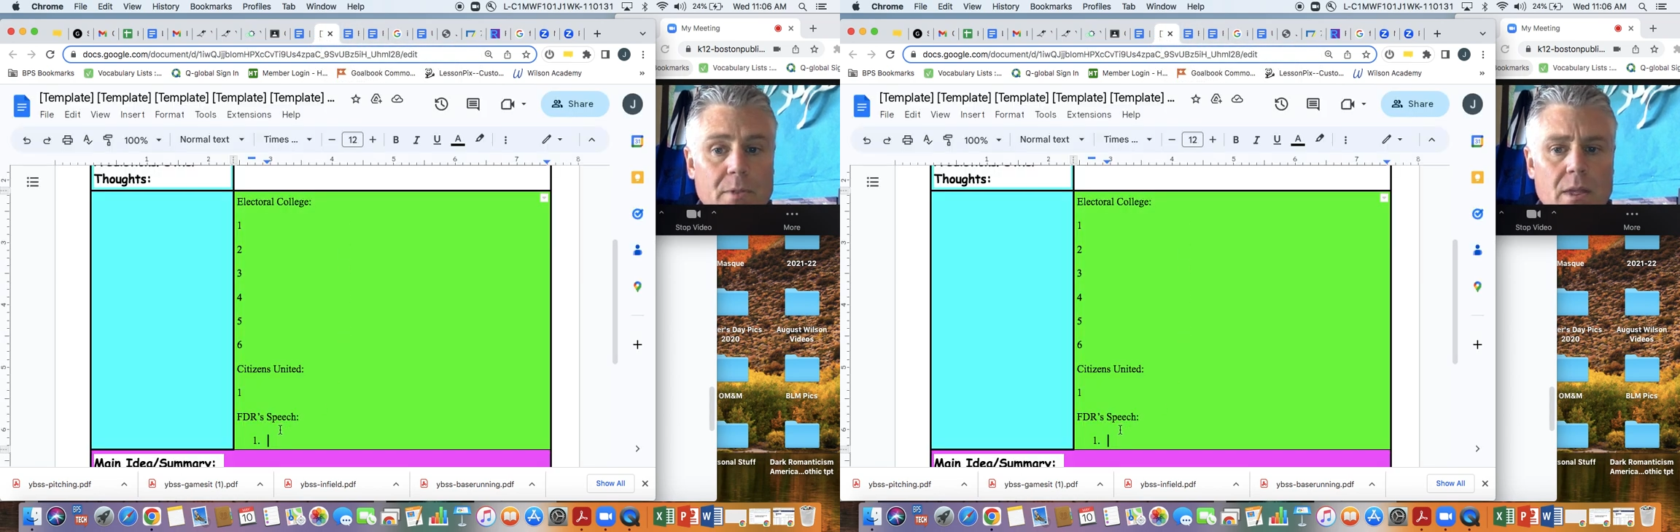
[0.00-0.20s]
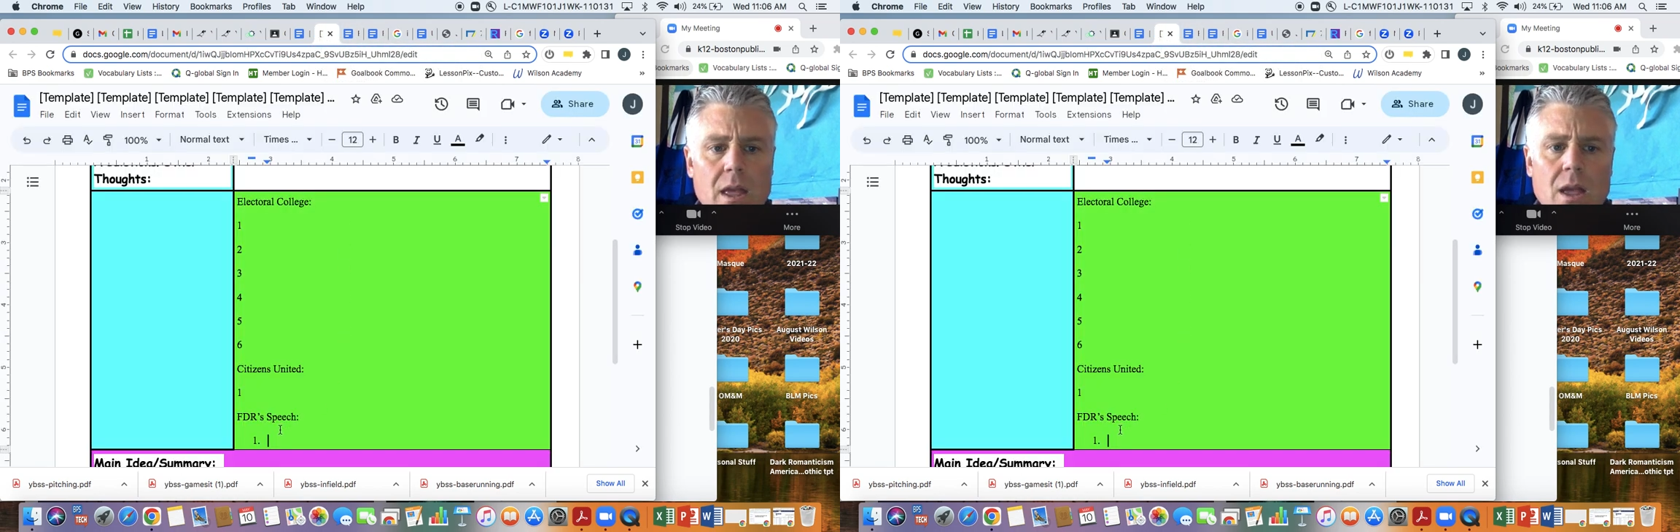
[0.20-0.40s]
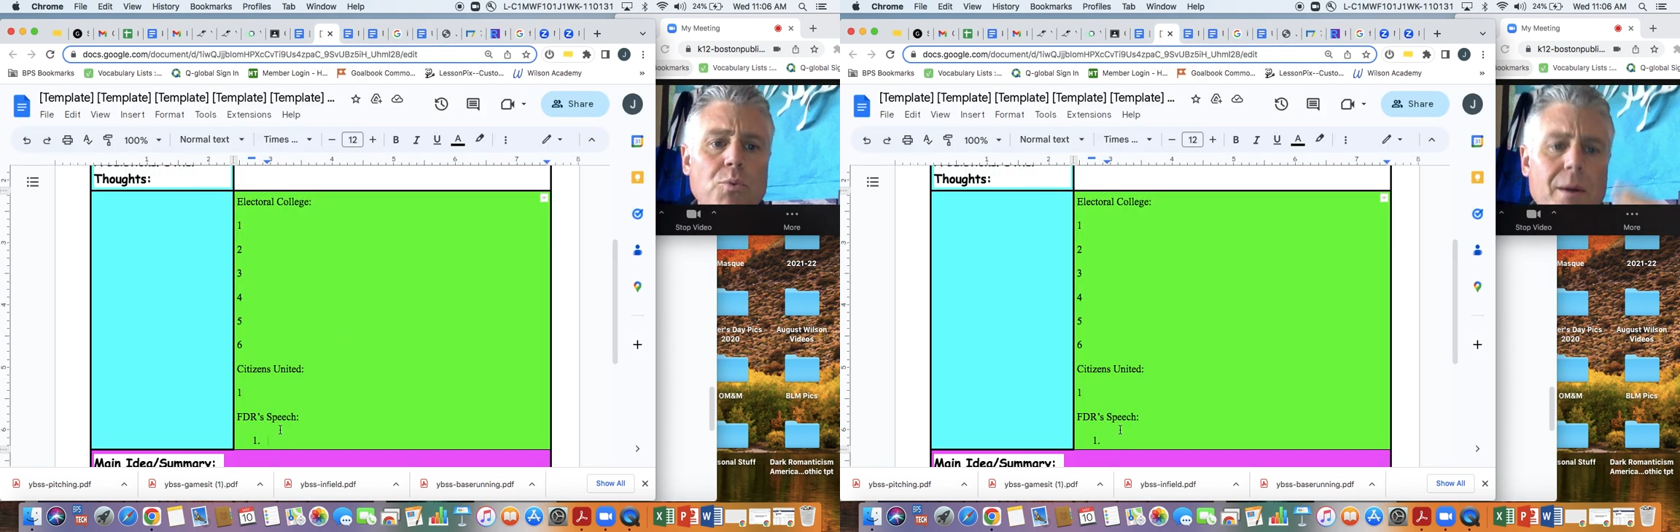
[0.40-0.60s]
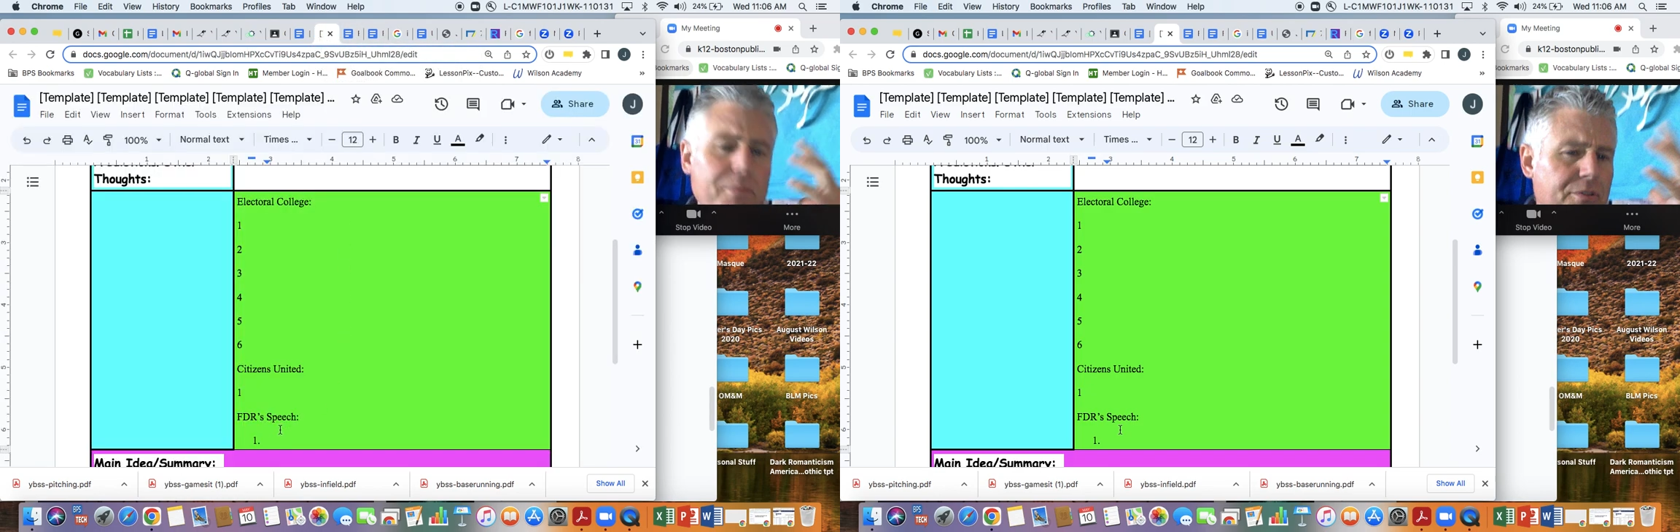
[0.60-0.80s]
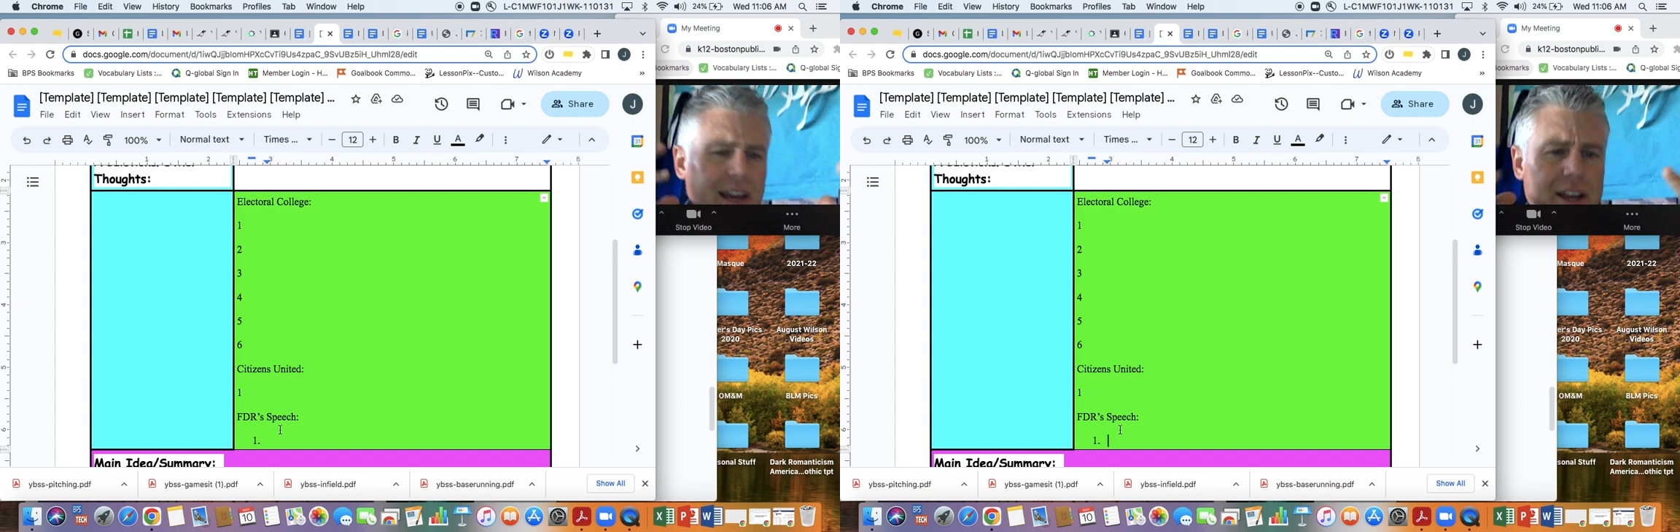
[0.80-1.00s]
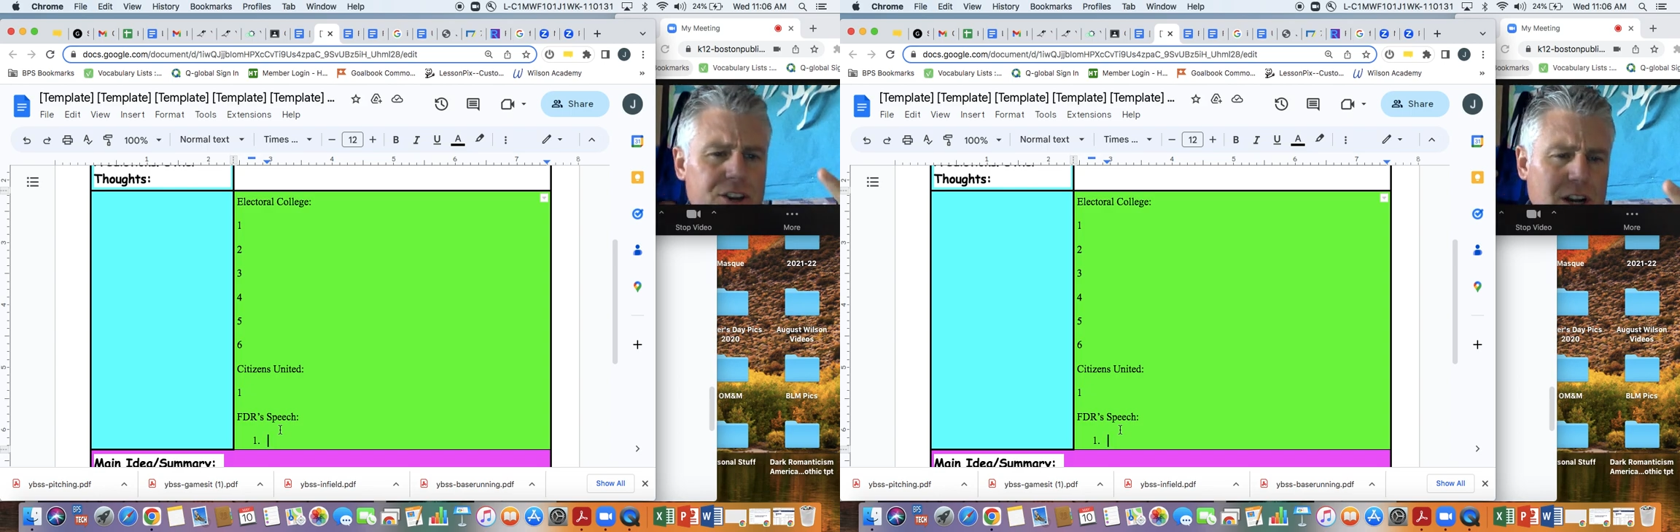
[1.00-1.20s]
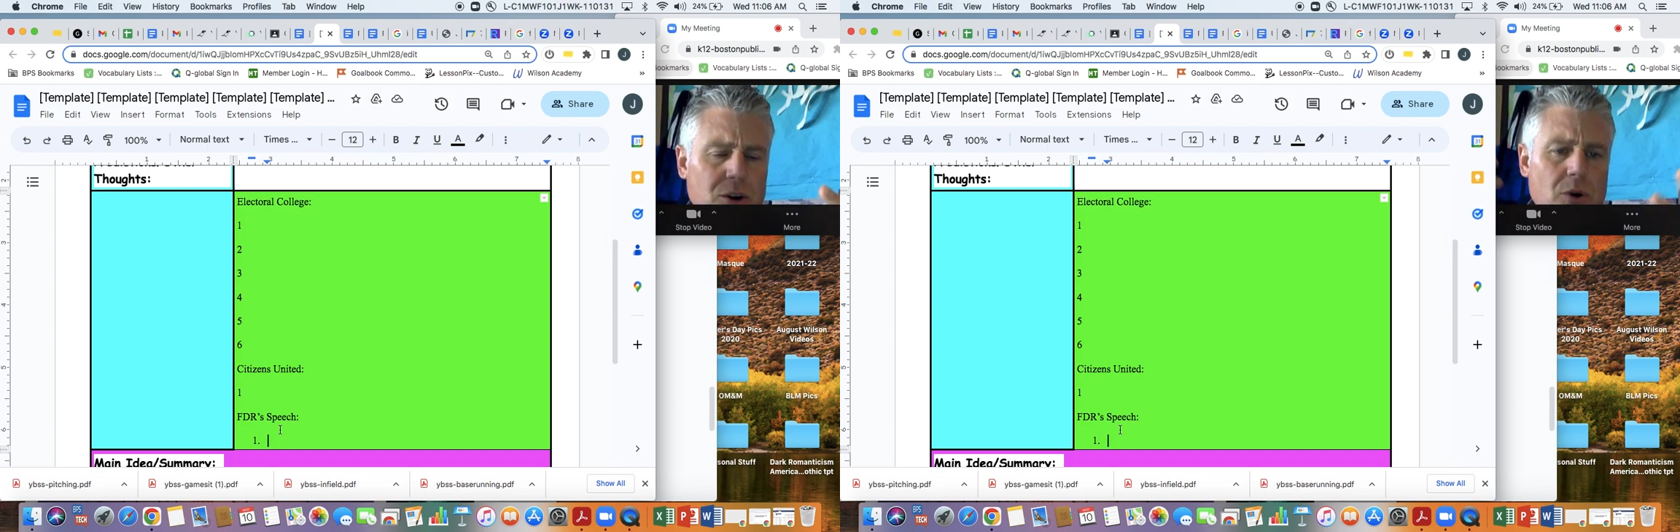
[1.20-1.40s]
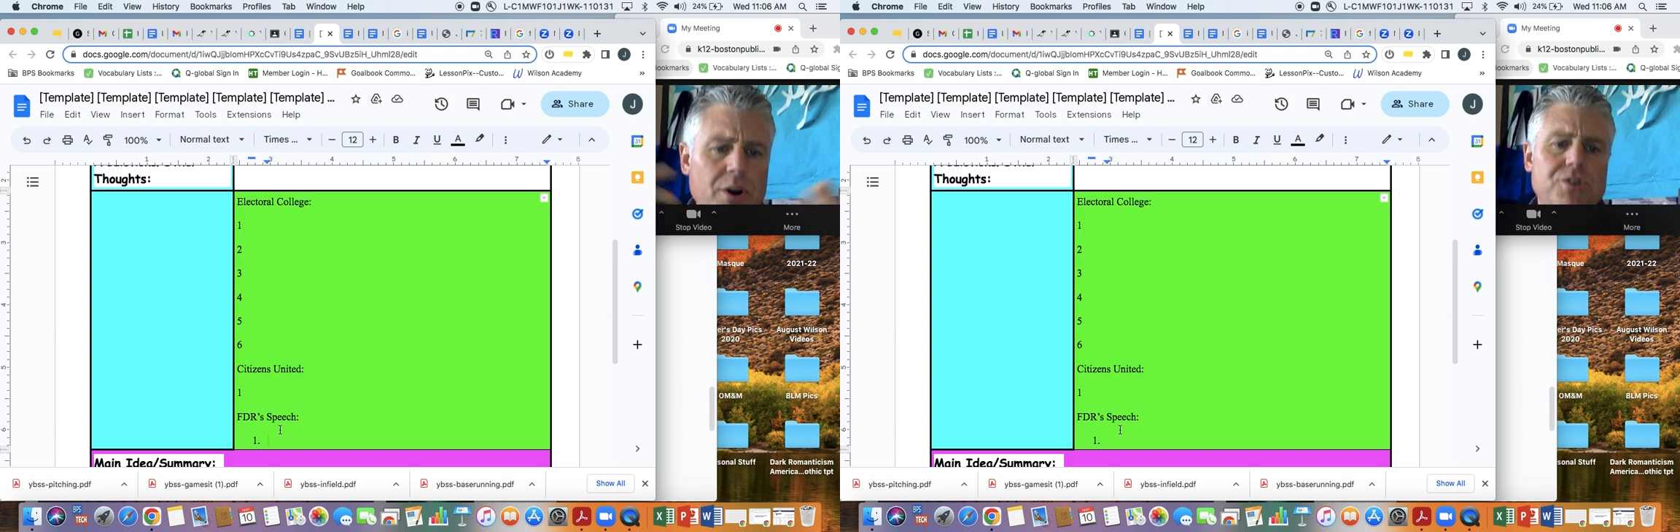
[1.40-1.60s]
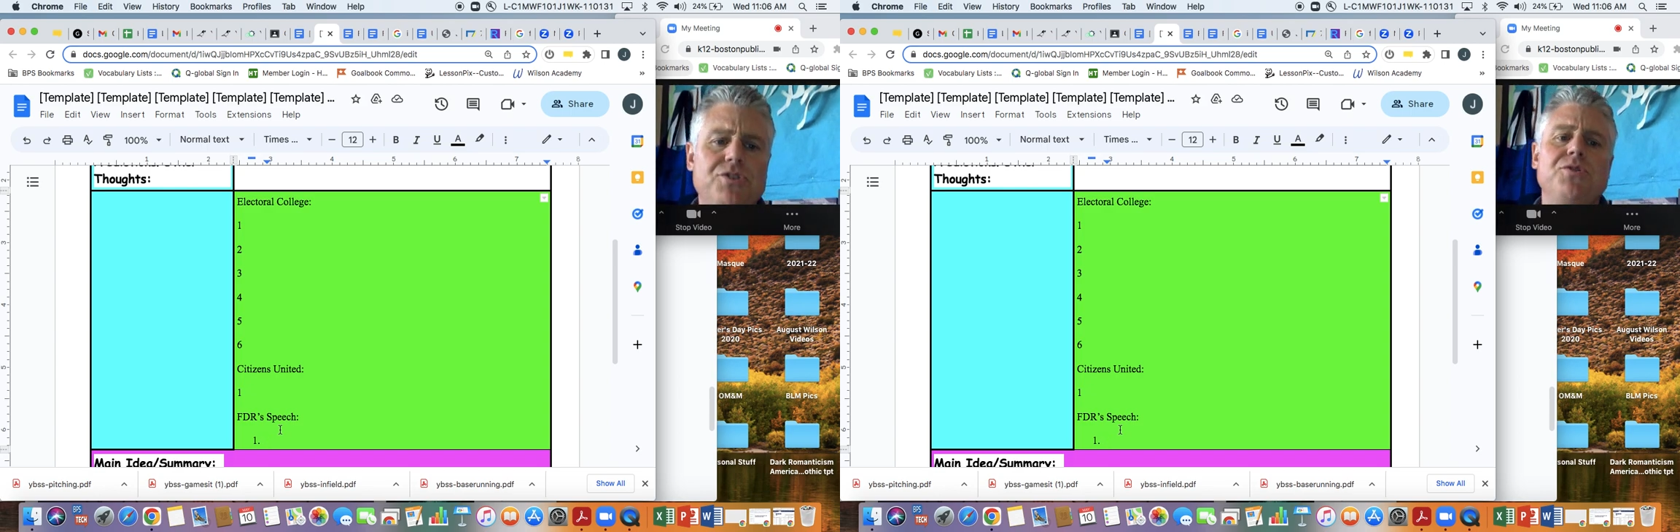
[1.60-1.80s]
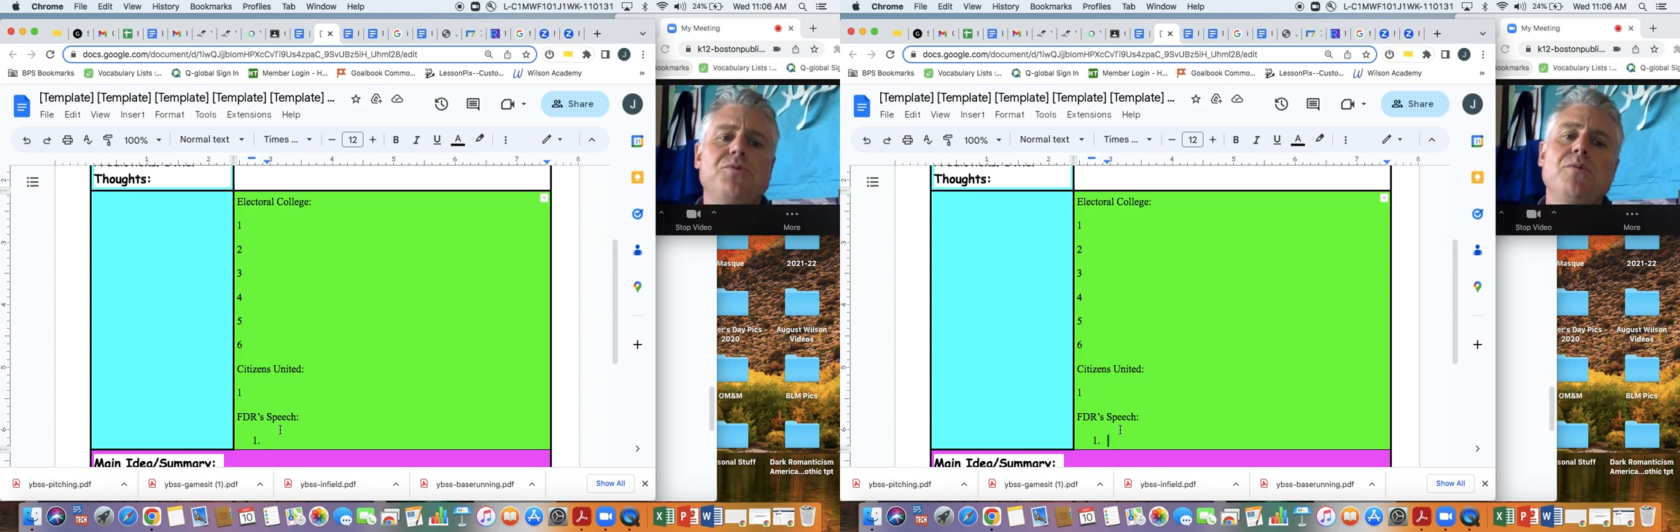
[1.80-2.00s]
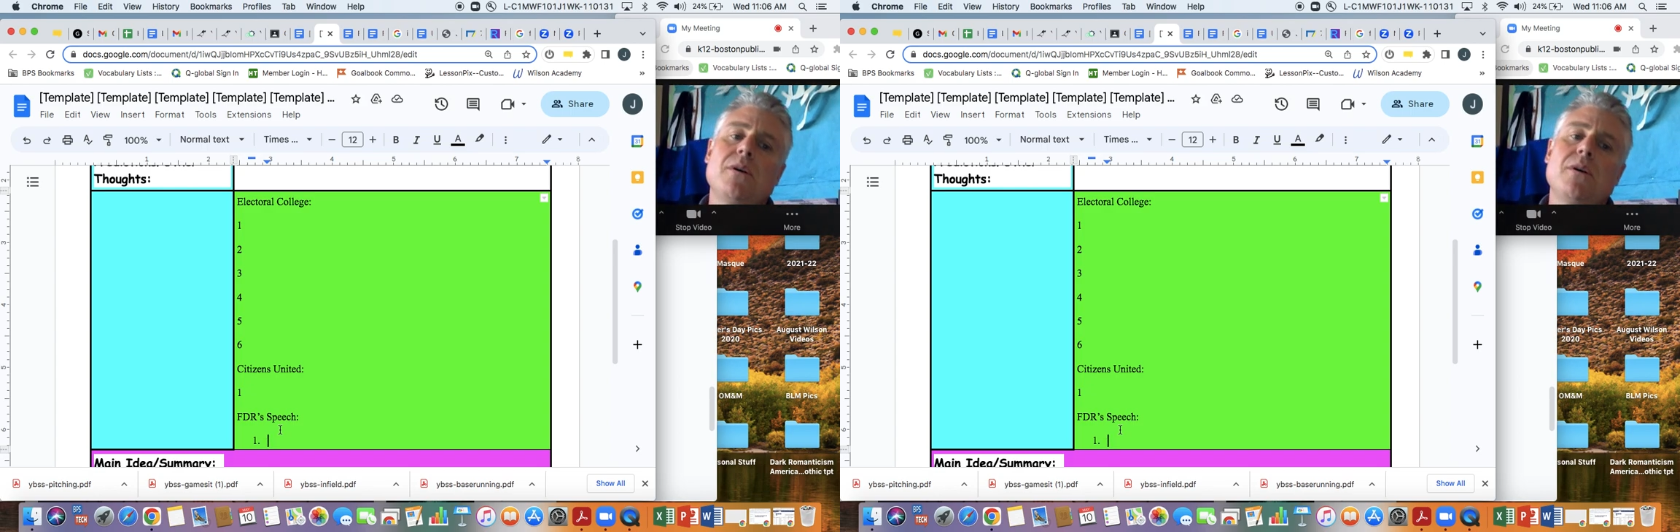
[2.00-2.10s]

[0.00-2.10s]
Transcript: What I'm thinking you're going to want to do,